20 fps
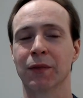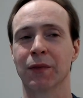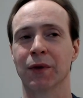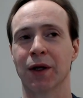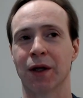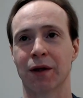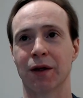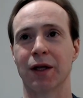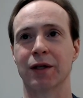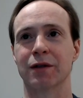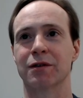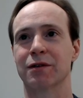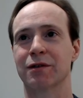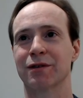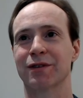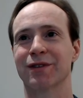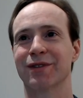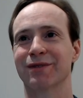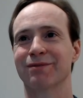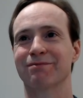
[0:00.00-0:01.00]
And it
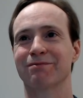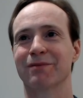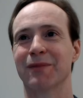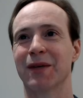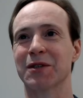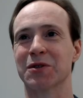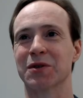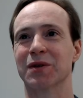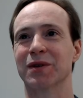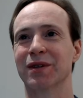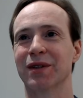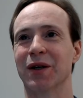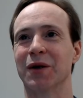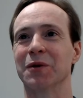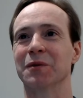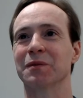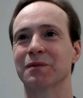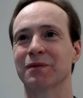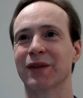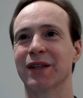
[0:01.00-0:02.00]

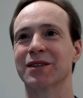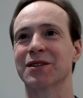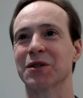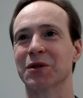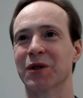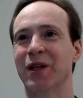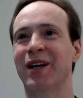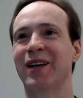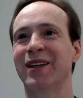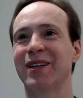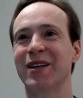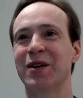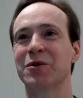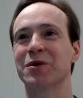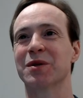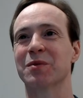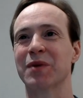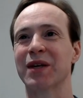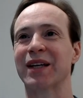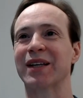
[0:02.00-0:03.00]

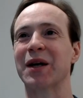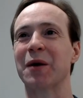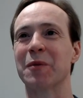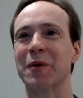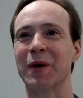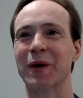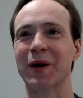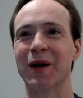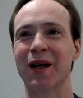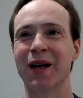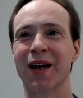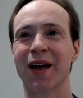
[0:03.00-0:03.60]
was a big number.